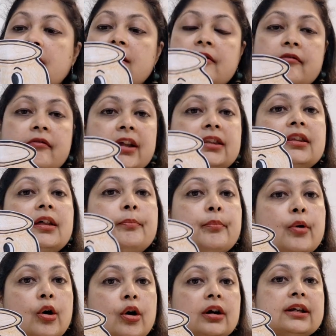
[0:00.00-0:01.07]
when the
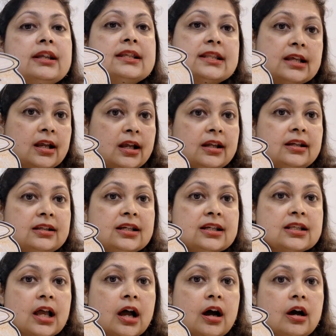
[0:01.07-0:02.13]
pot is there in his
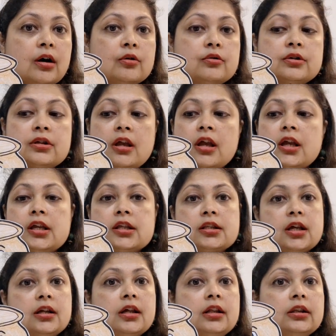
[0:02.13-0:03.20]
house,
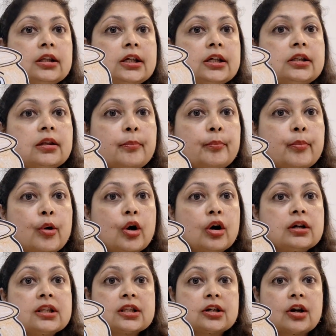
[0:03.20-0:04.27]
suddenly, the
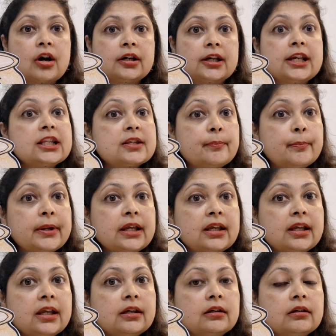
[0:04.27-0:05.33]
pot started
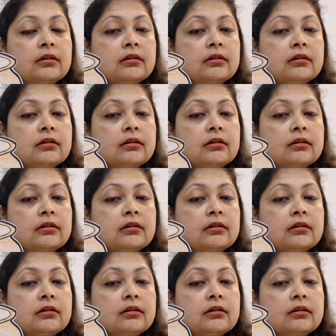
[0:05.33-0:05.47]
speaking.